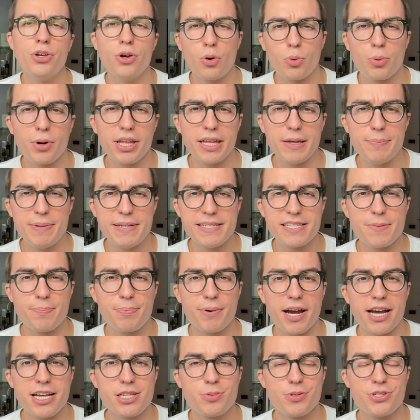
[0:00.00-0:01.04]
You'll really be
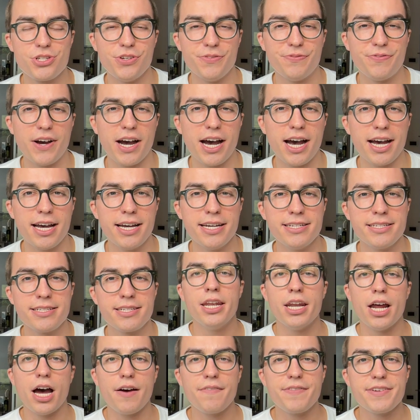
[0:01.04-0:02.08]
surprised what you find.
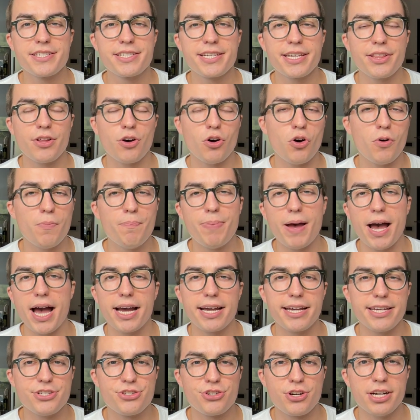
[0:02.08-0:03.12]
And obviously the whole
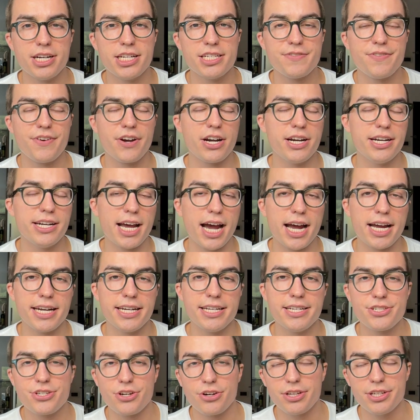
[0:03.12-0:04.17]
baggy trend is very
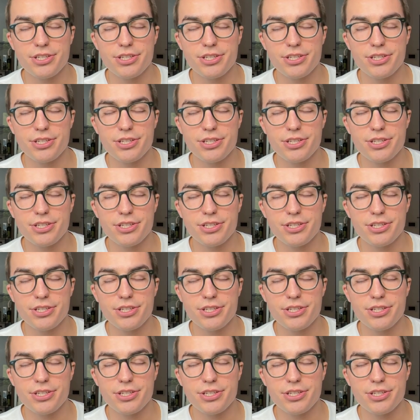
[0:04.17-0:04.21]
90s, early